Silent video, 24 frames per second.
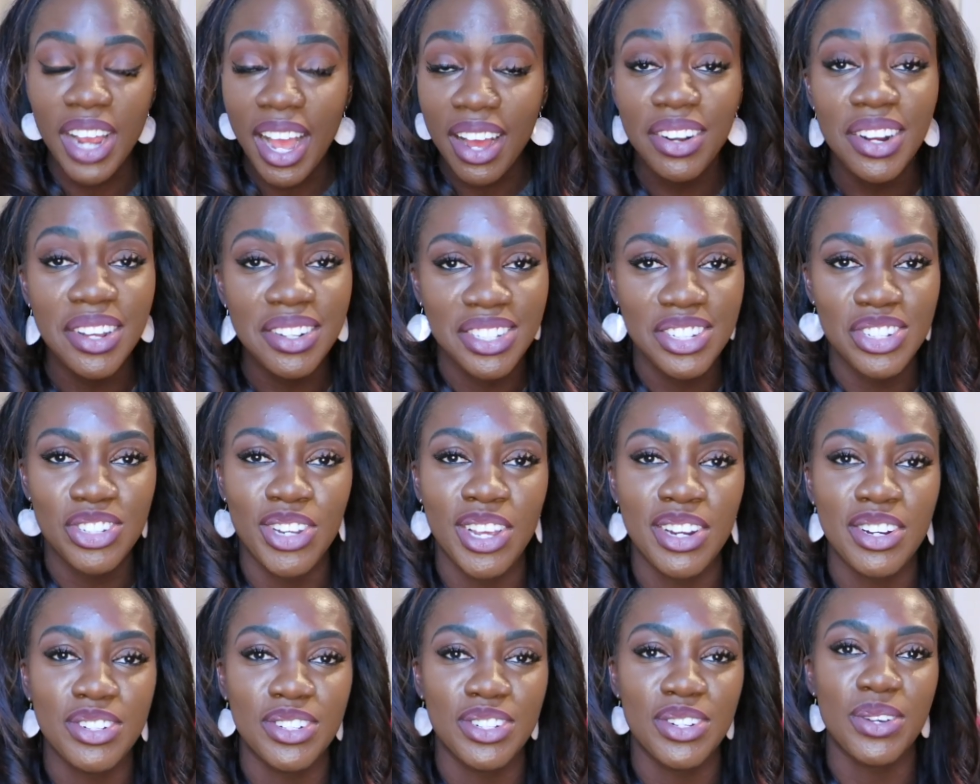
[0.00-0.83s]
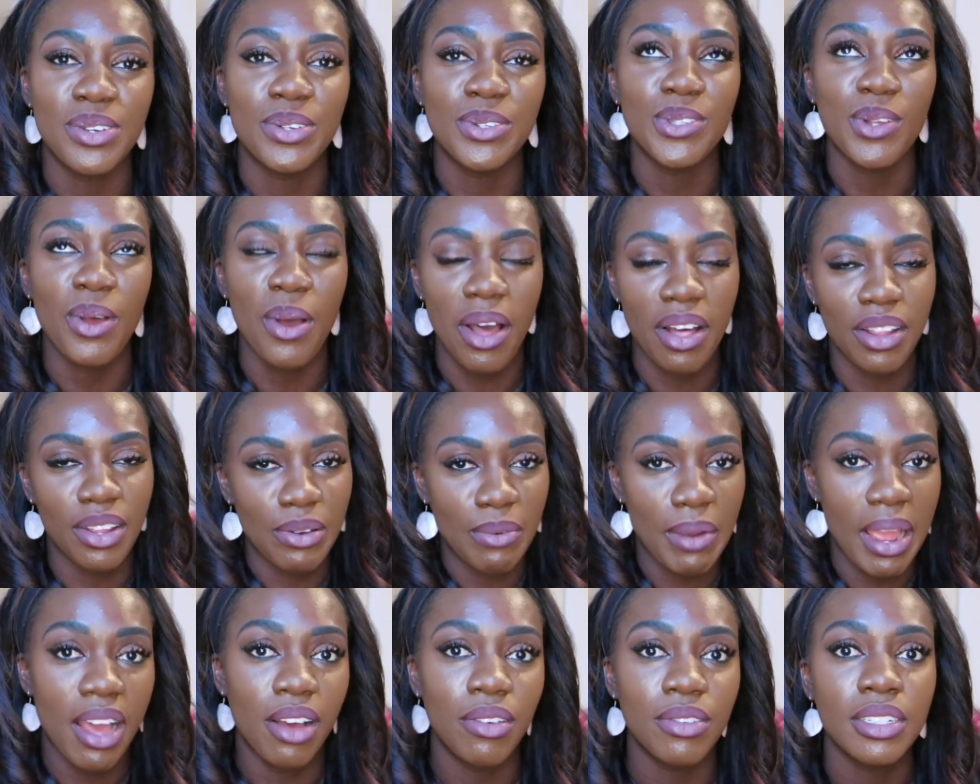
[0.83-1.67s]
shout out to Trader Joe's all
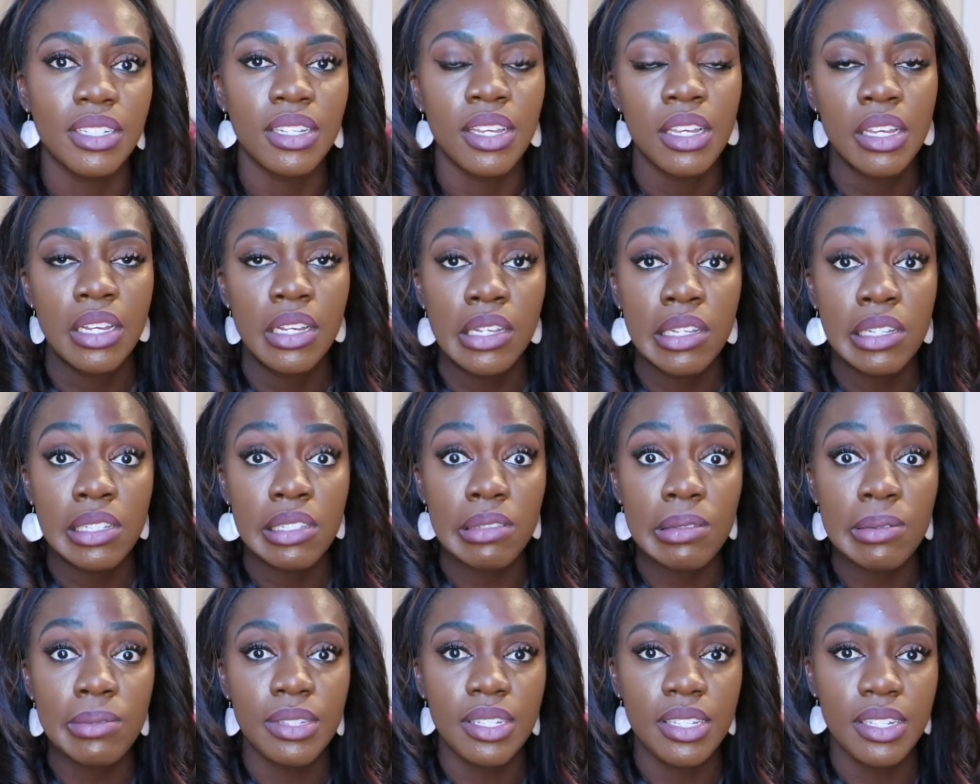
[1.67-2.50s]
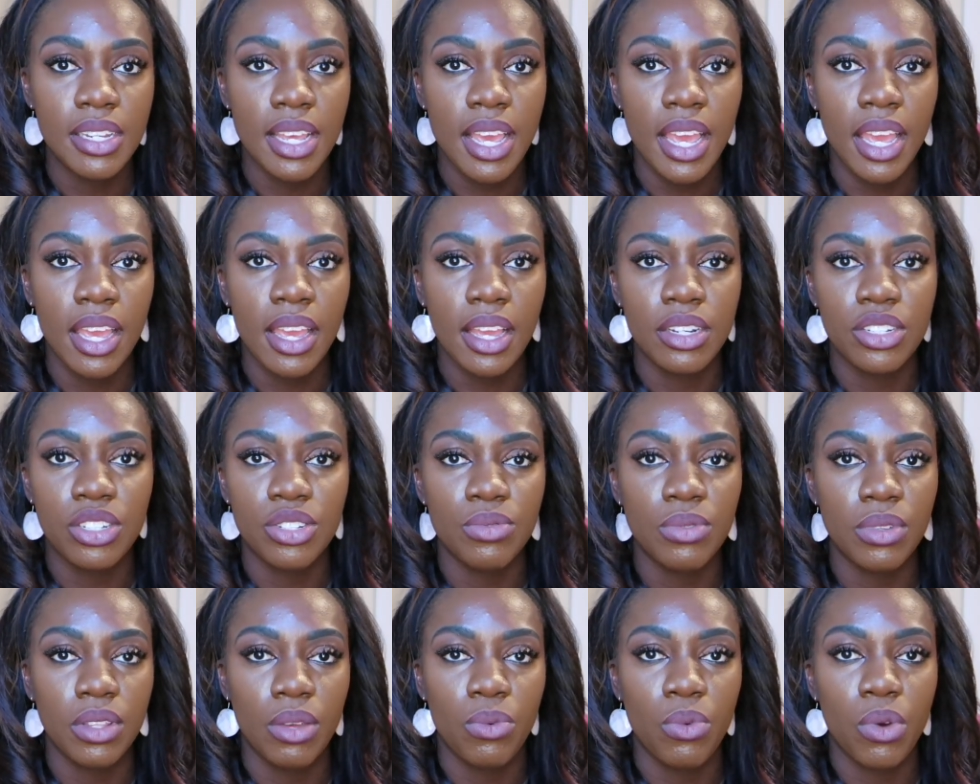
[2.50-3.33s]
around. So today I
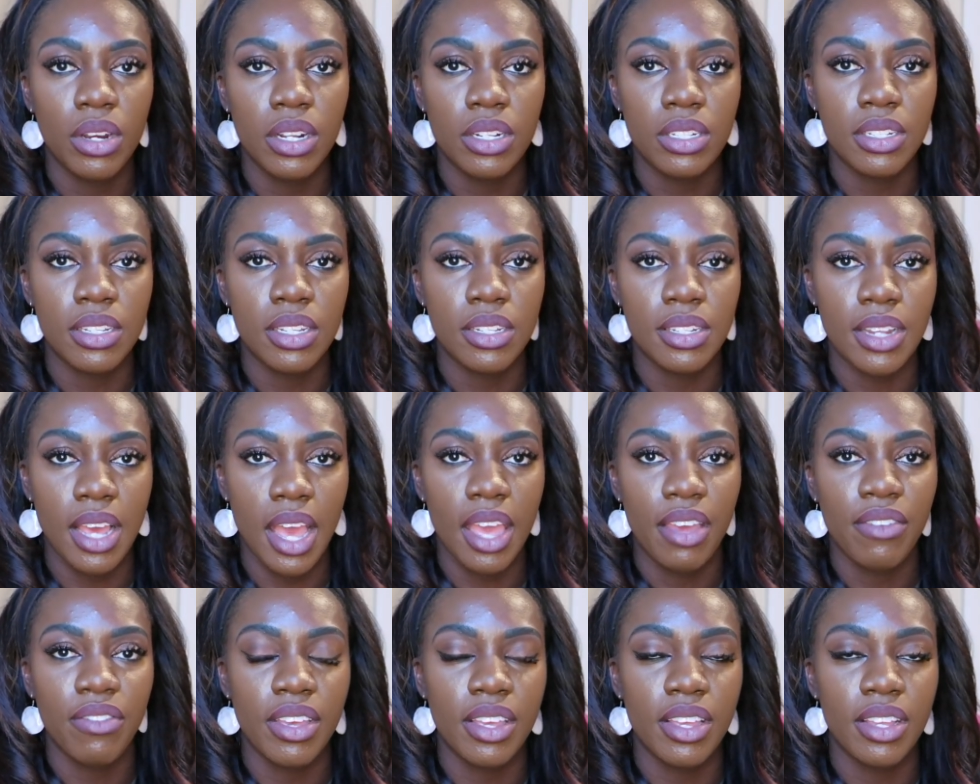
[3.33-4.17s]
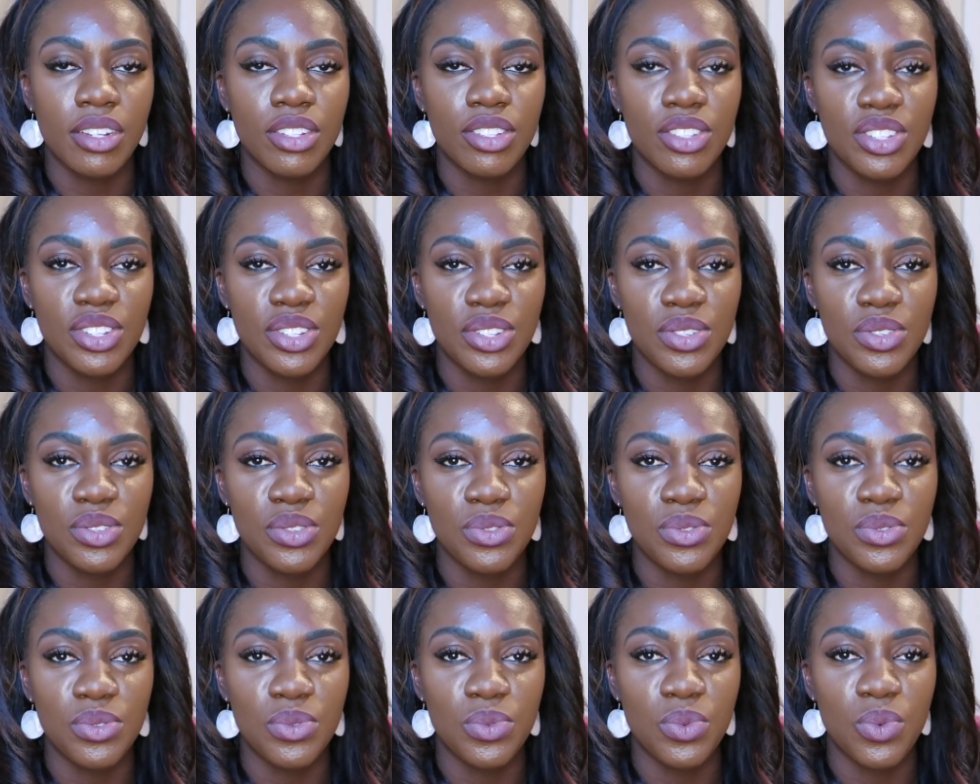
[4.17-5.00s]
just really wanted to dive
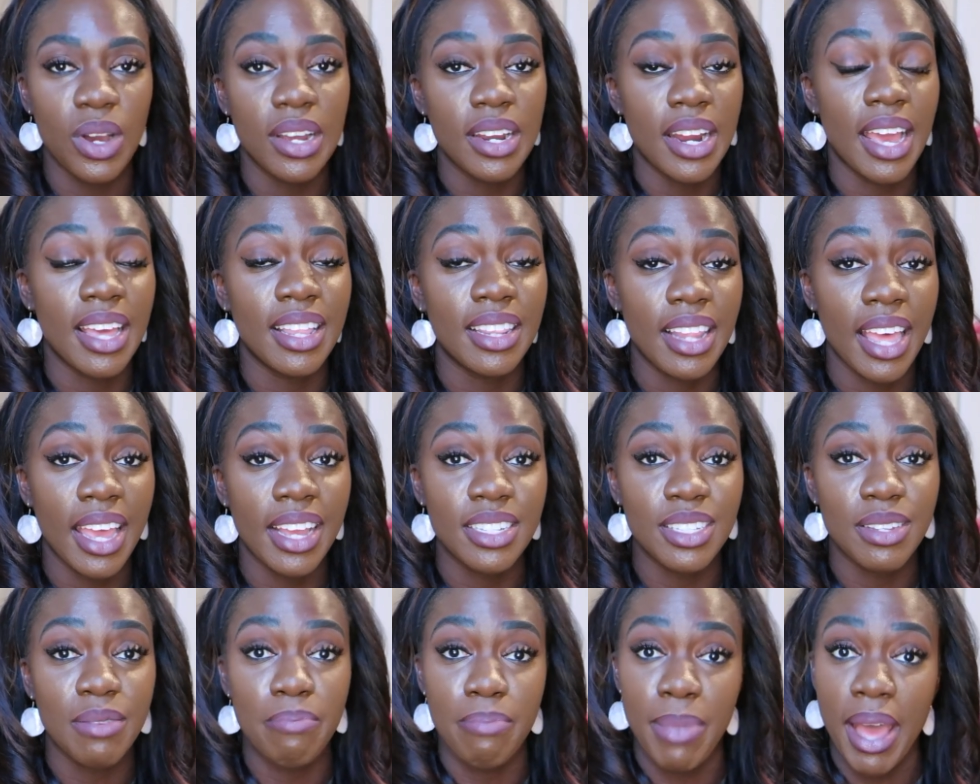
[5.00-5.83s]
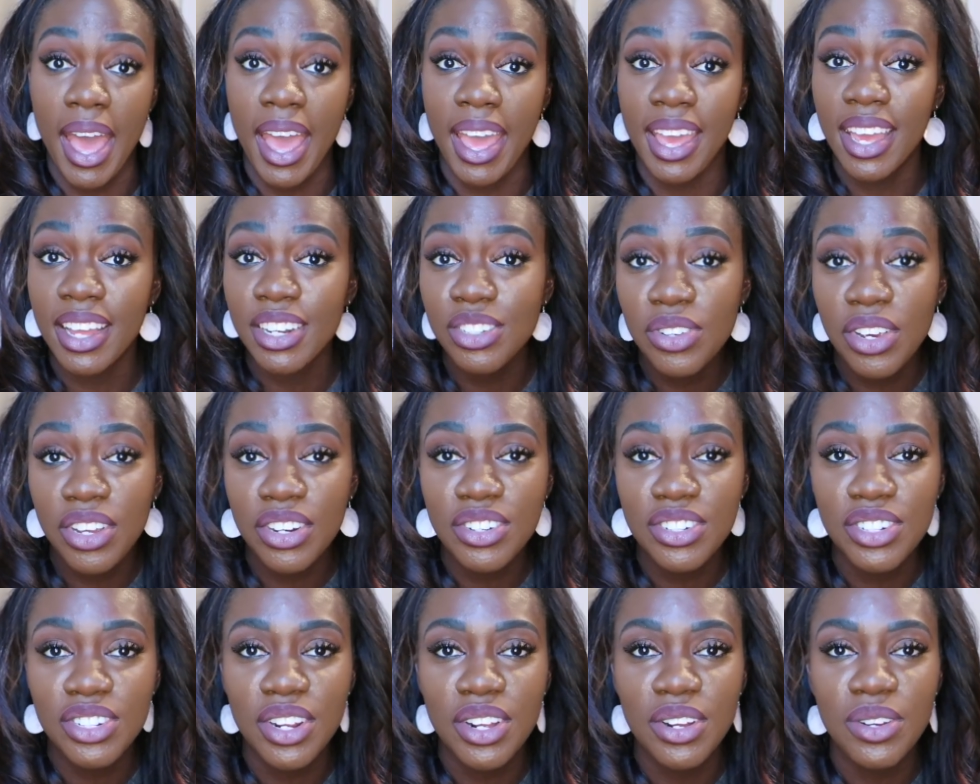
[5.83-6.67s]
into what I like to buy at
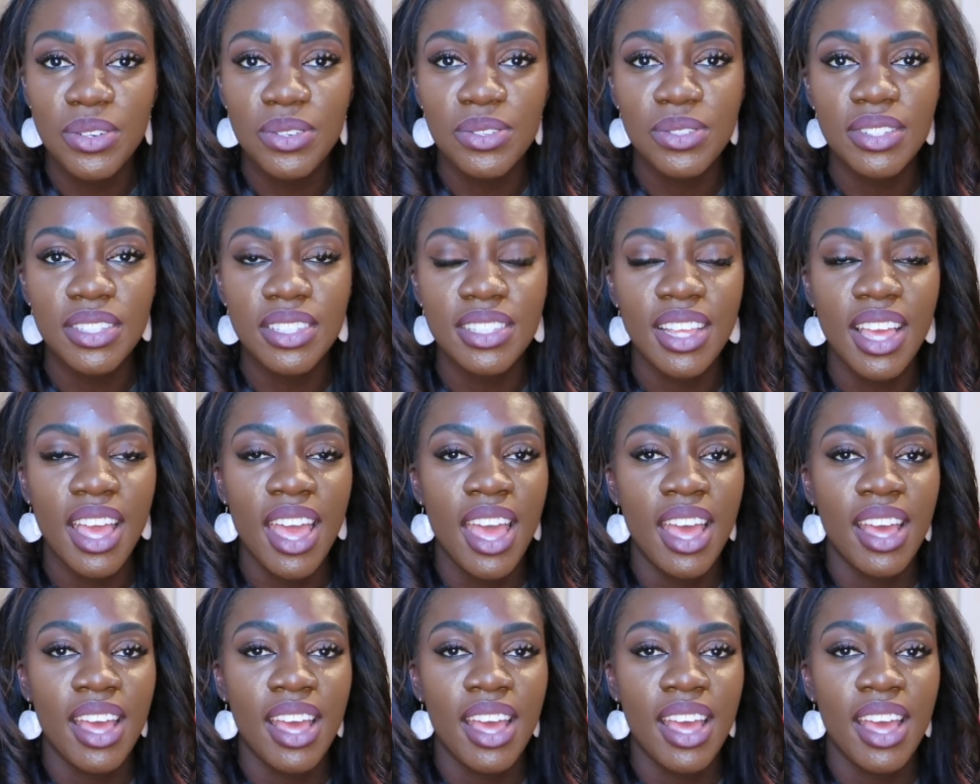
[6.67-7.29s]
Trader Joe's.